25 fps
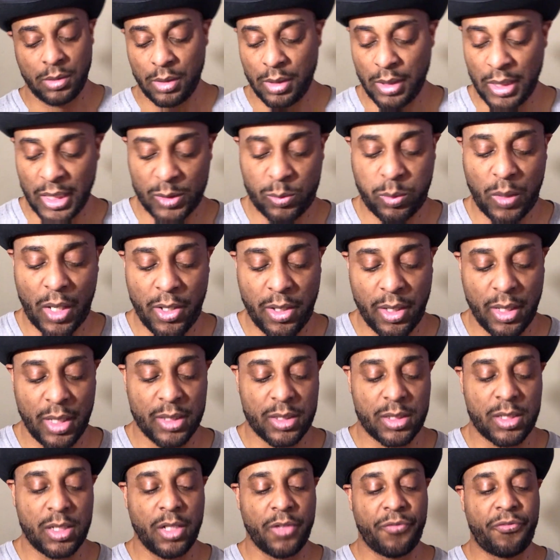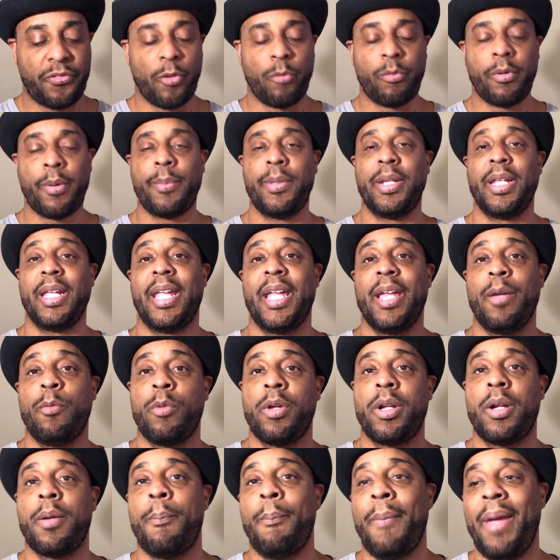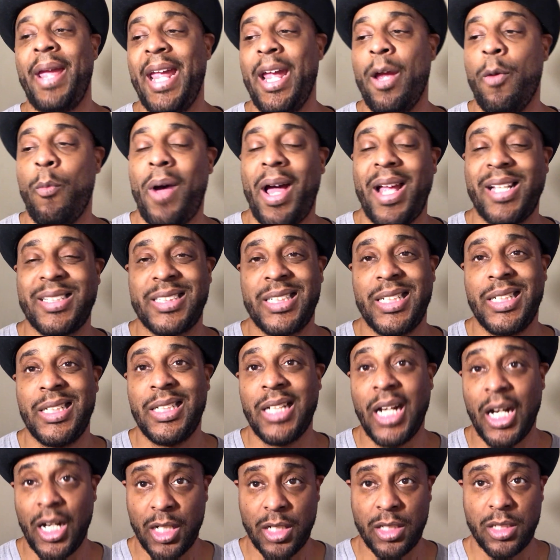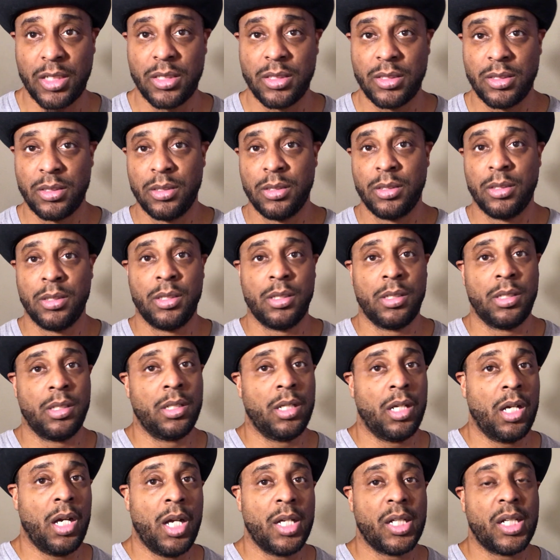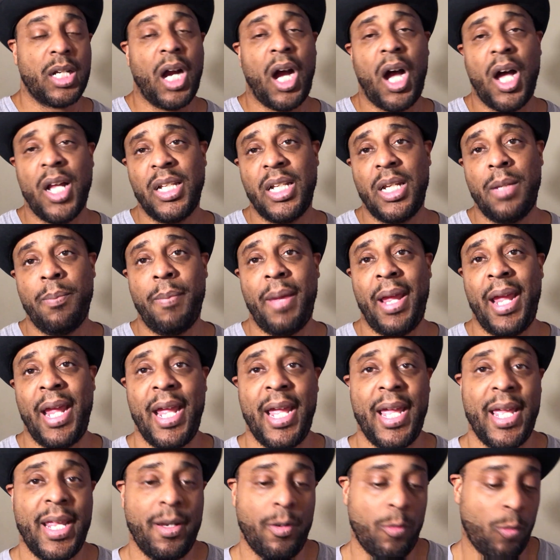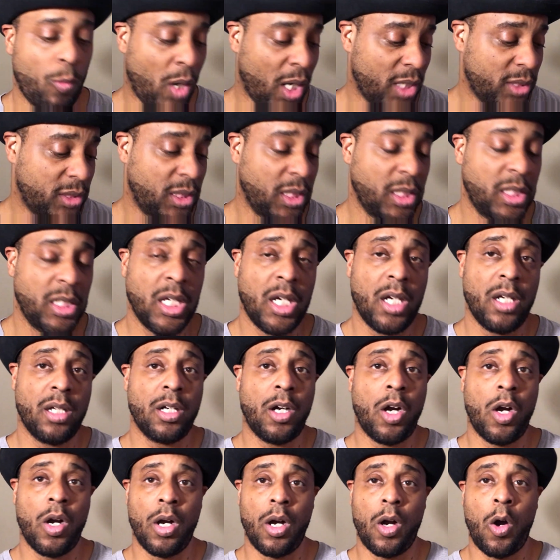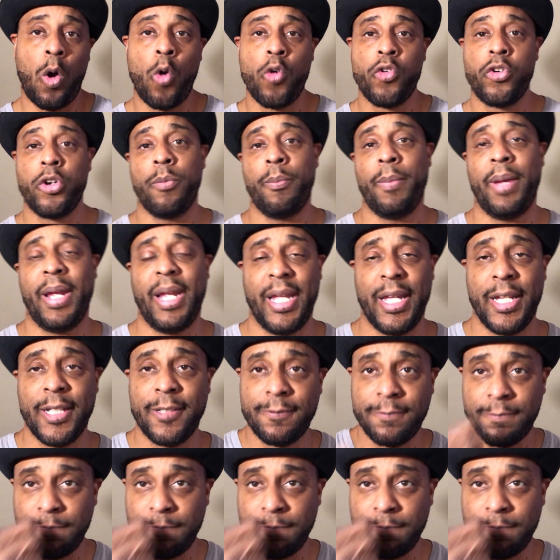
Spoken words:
That's why it's good for women to get with a man while she's young. A godly man while she's young. Older man.